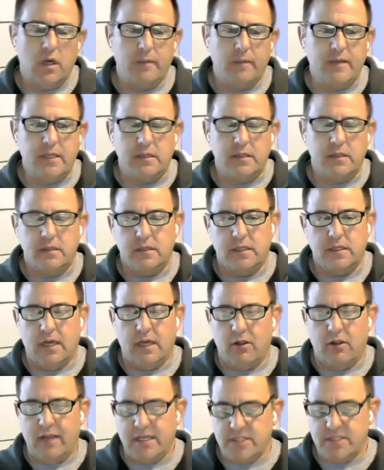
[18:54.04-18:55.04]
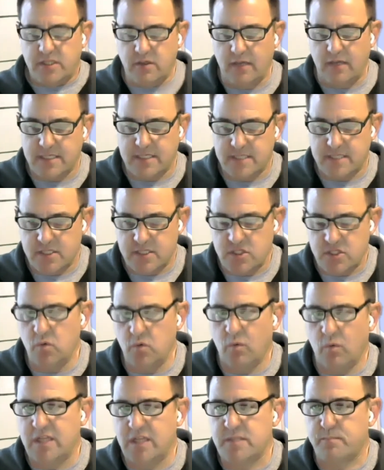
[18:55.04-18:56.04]
I mean, and I'll ask you guys this:
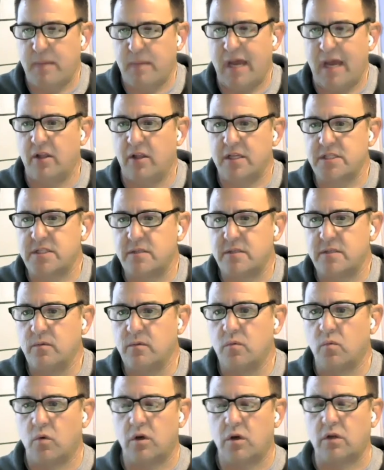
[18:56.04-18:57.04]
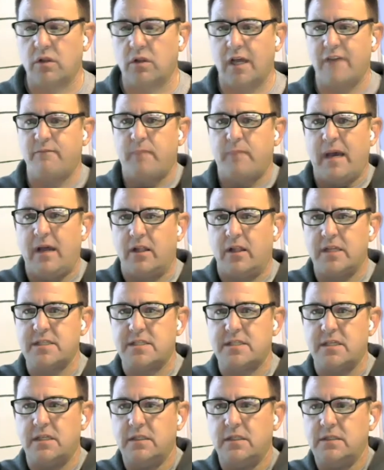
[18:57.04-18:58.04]
who wants balance, work-life
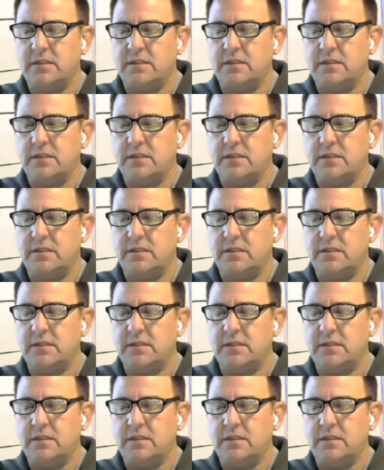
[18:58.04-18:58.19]
balance?